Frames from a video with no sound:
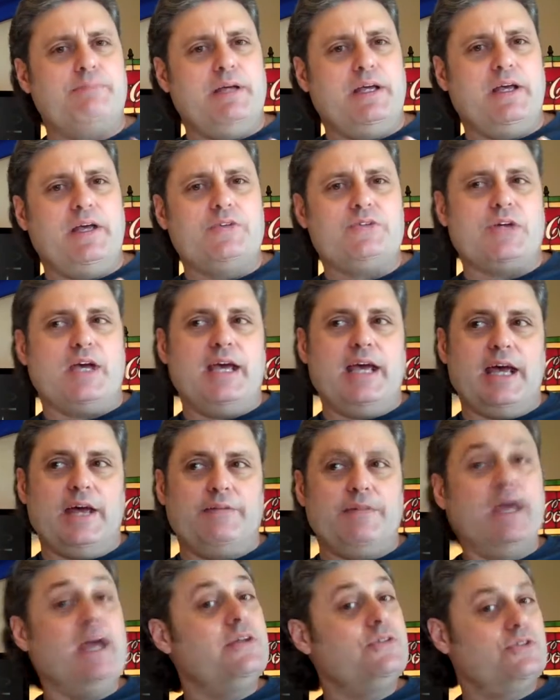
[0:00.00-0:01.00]
because I
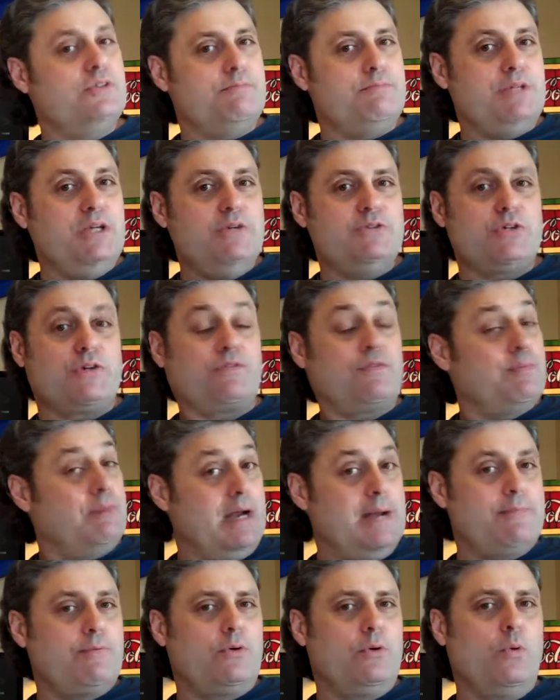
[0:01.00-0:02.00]
had they had some music from
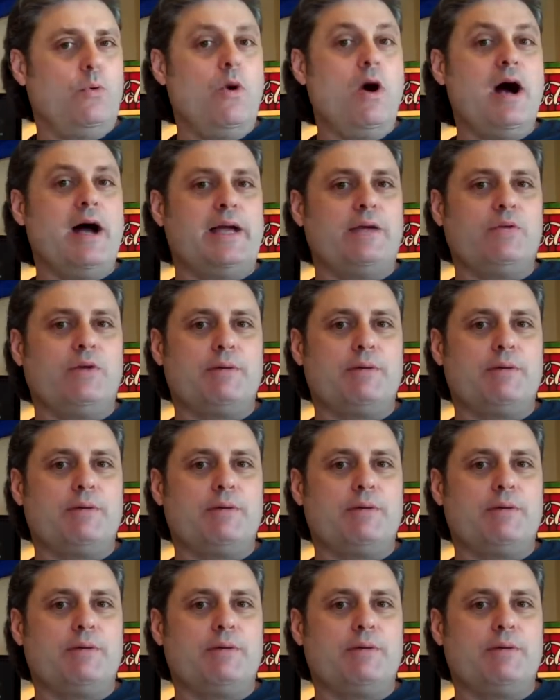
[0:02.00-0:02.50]
April Wine,